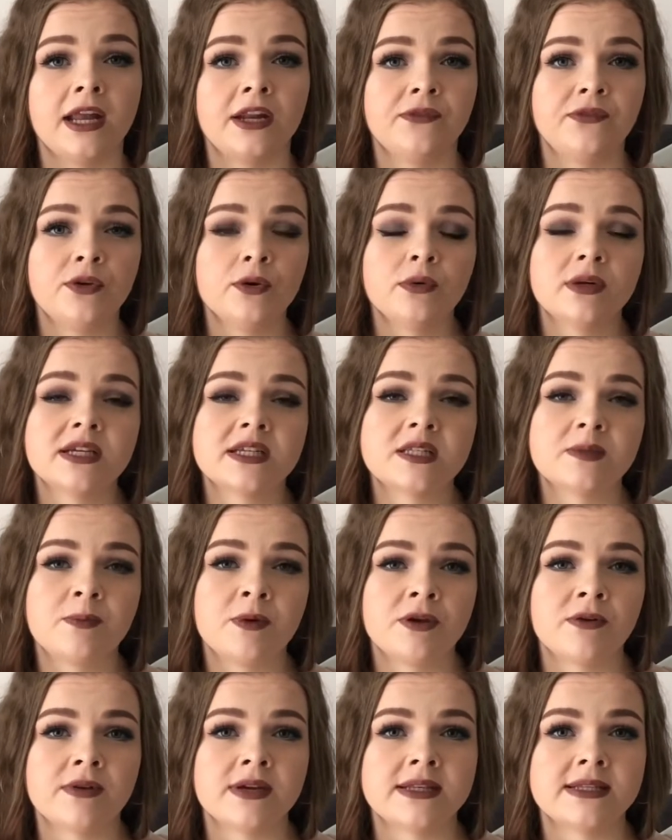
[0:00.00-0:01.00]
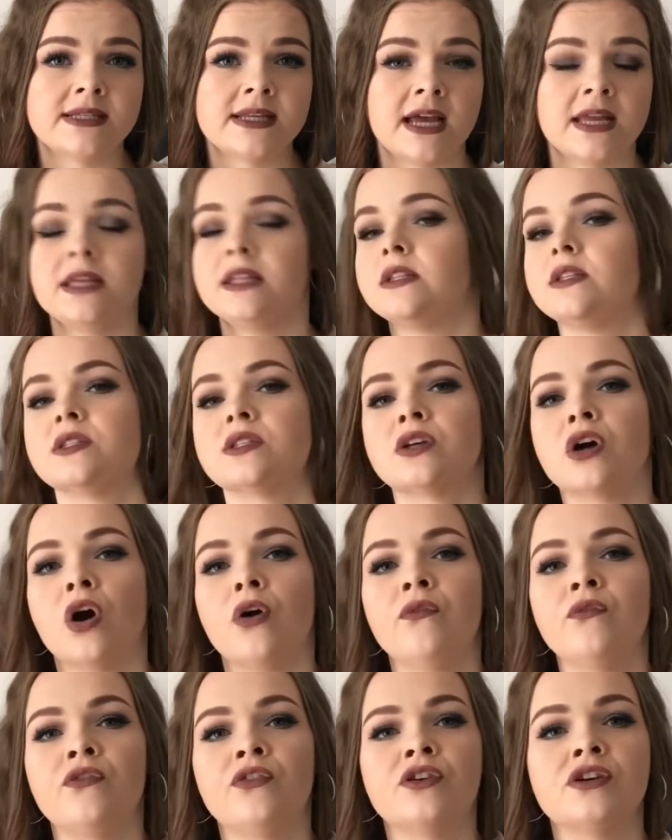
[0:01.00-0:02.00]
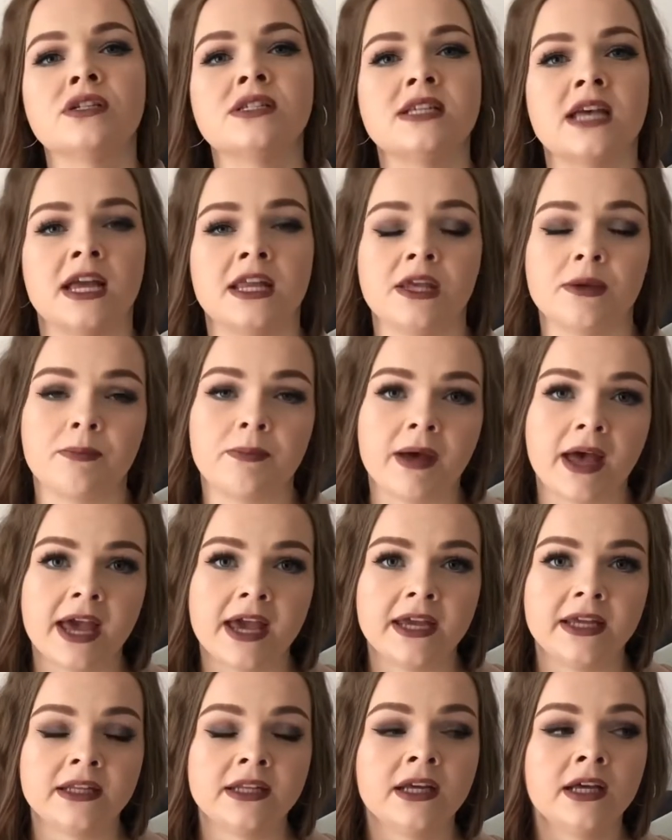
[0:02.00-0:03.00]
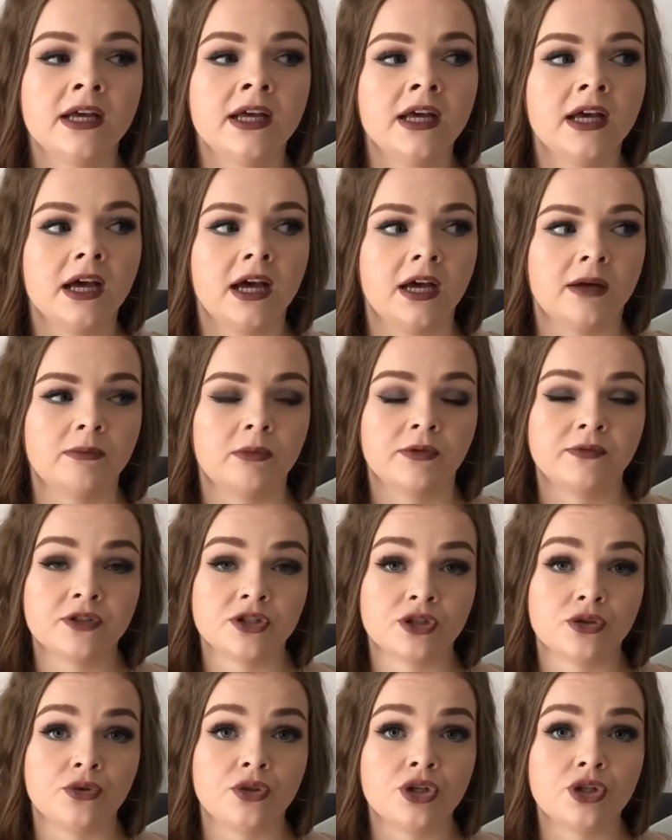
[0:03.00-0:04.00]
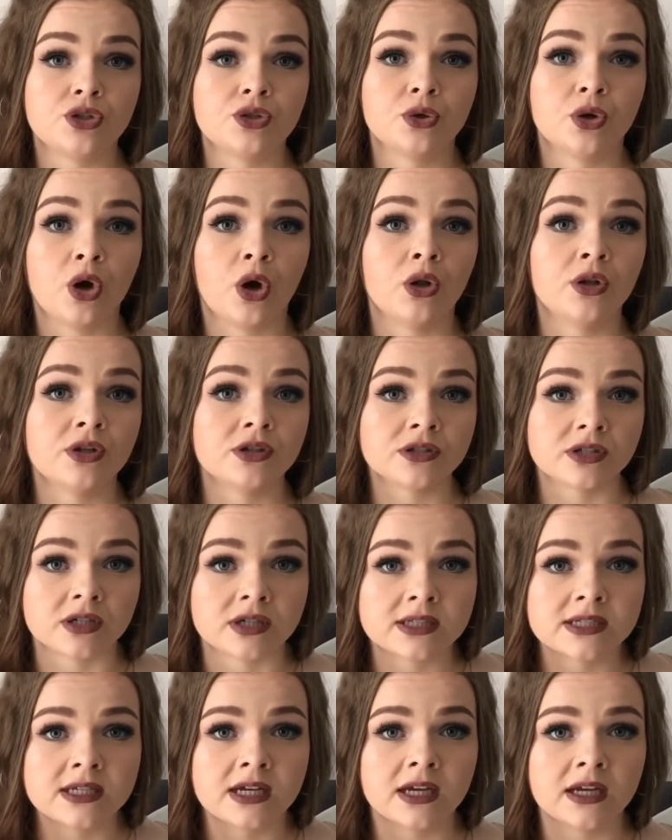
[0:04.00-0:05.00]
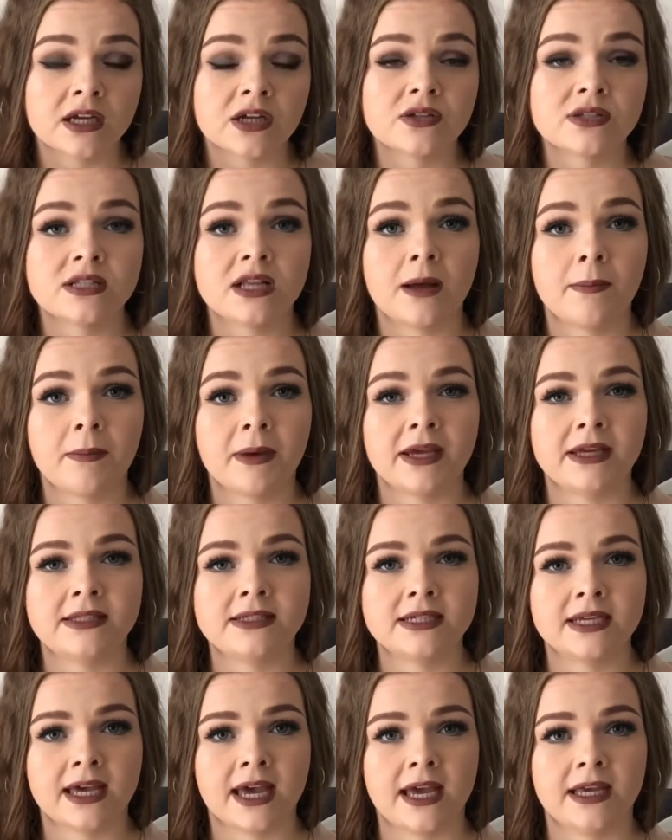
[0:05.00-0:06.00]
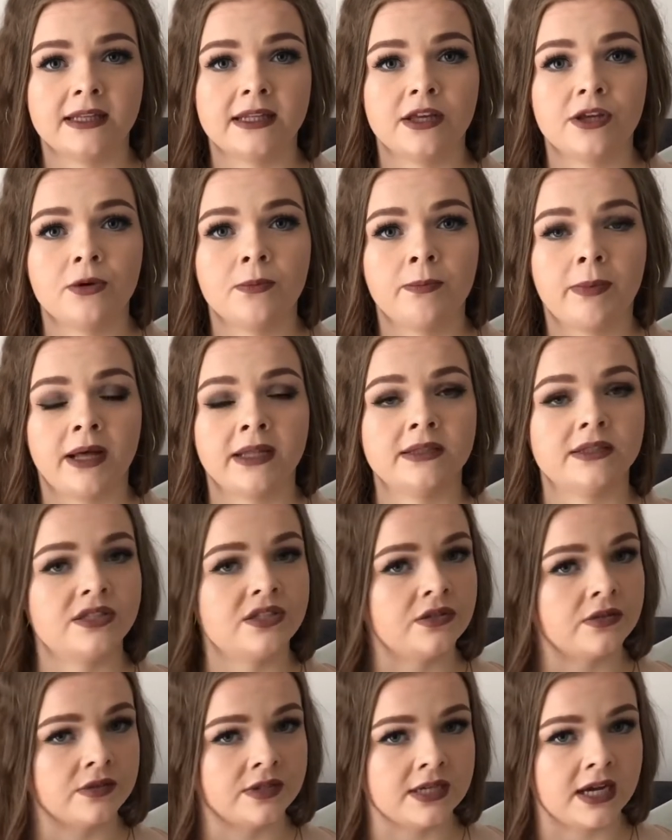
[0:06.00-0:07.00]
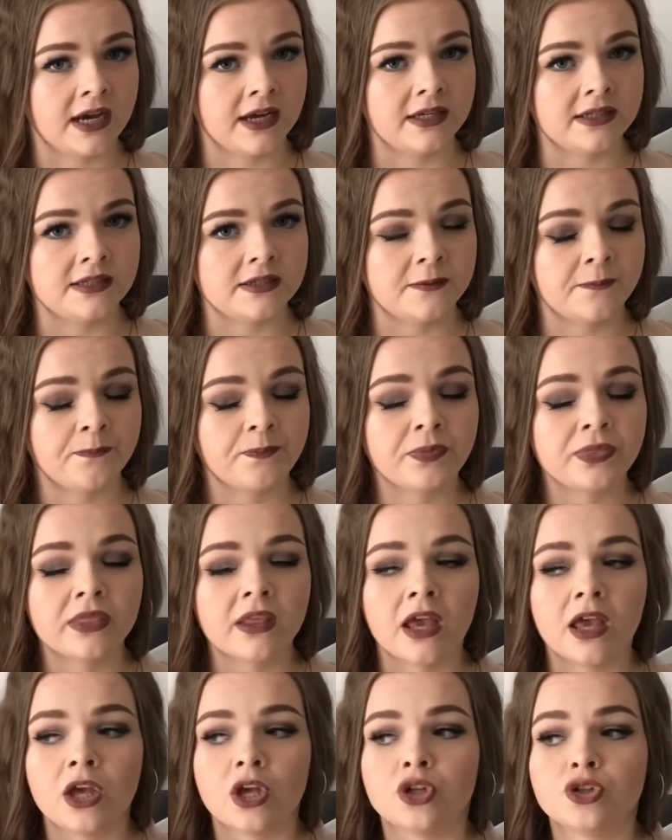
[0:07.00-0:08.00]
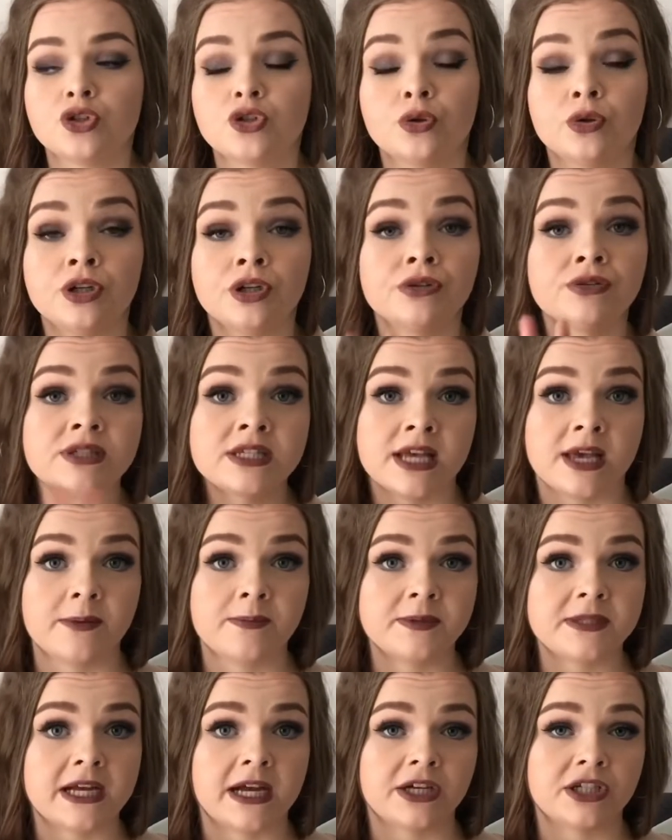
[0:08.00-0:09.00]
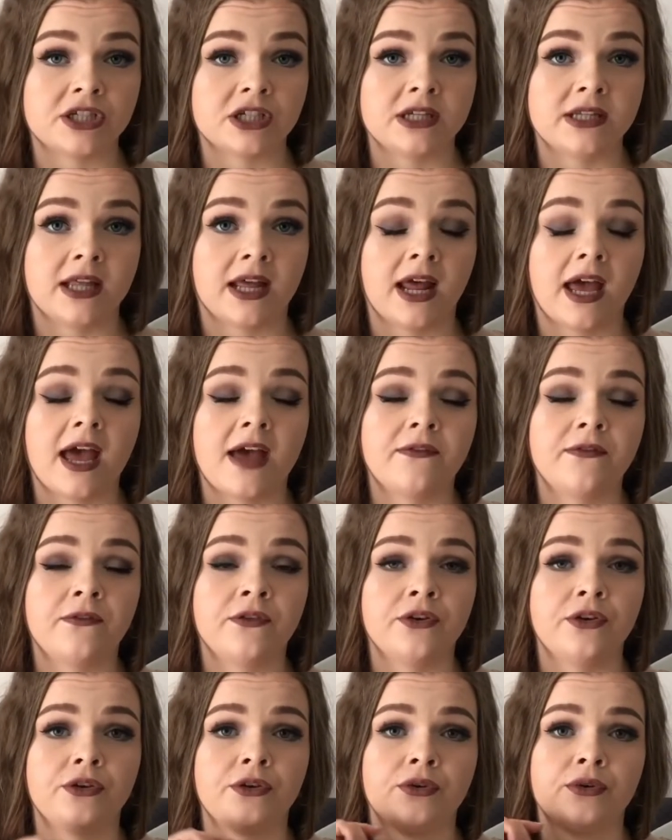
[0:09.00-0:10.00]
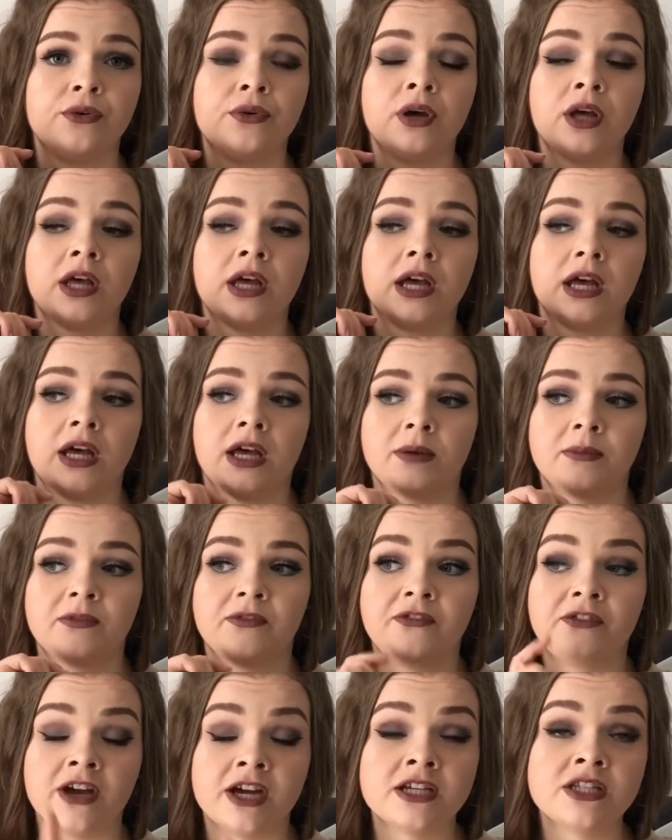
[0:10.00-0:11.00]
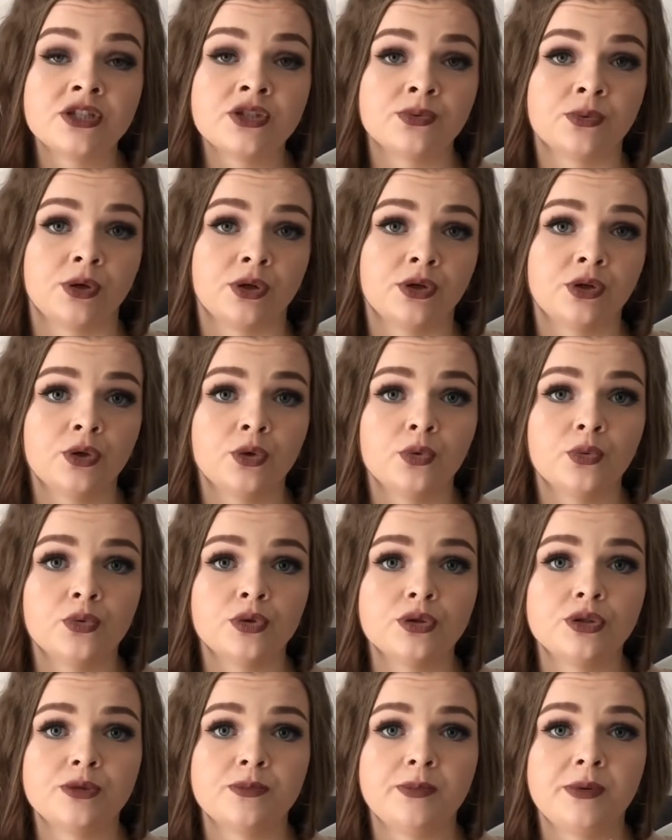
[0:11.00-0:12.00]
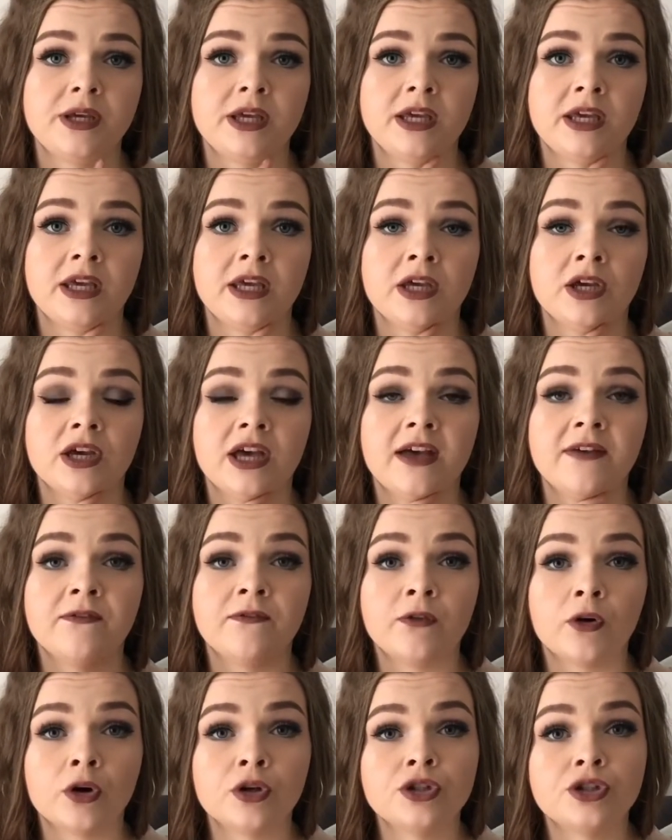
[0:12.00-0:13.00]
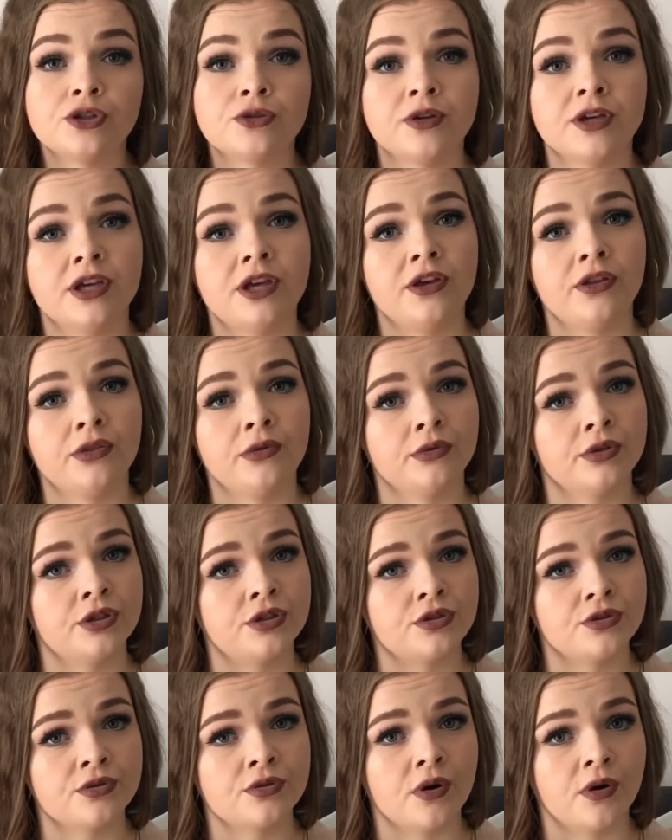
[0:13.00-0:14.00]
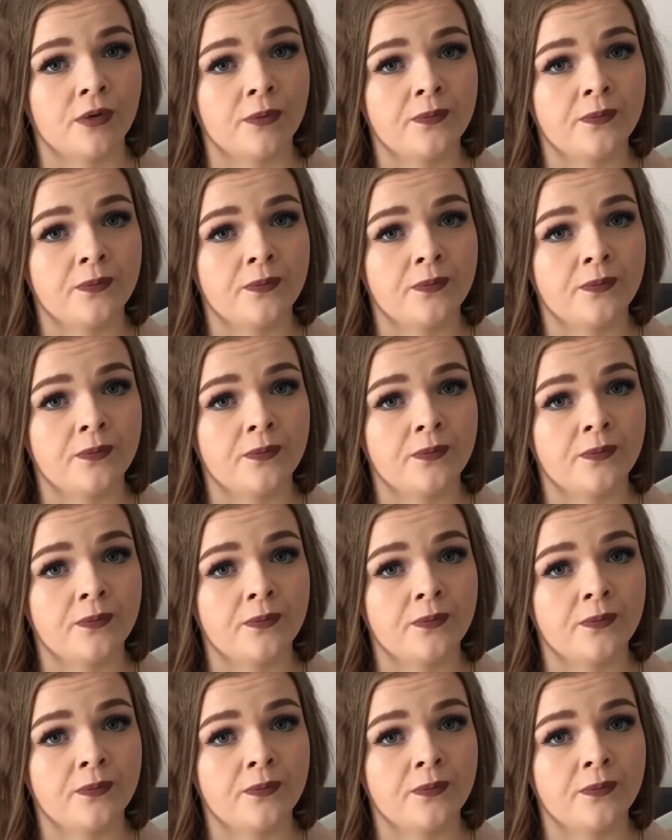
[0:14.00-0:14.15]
you will experience any discomfort, any pain, obviously you need to call your doctor because that might indicate that your band is too tight. 2 little tips actually that I have for you. First one would be avoid drinking through the straw.